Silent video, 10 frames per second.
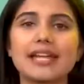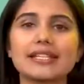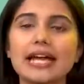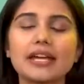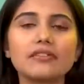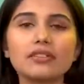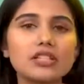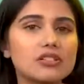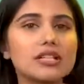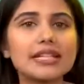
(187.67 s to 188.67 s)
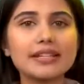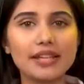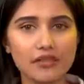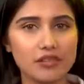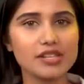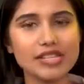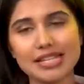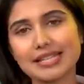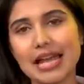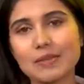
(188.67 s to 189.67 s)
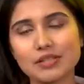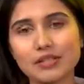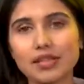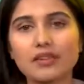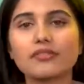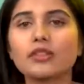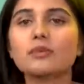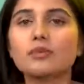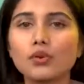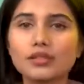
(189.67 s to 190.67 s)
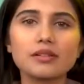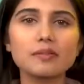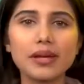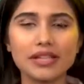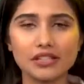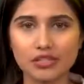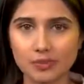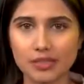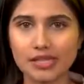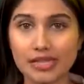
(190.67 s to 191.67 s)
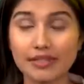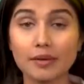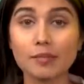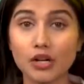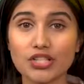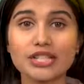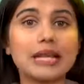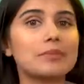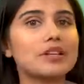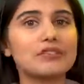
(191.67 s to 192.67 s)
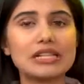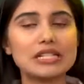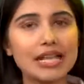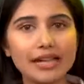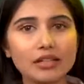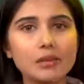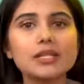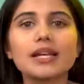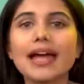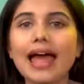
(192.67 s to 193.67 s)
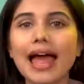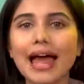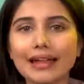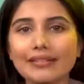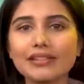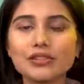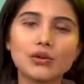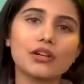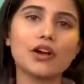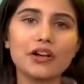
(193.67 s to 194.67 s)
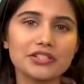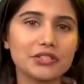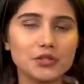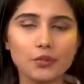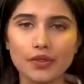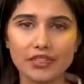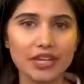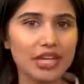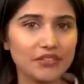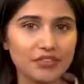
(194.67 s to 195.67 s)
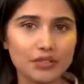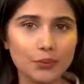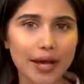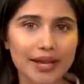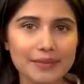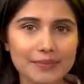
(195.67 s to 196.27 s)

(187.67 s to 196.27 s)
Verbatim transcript: and I have literally never seen Samsung give the most compelling chipset in their budget and mid-range lineups and the story continues with the A51.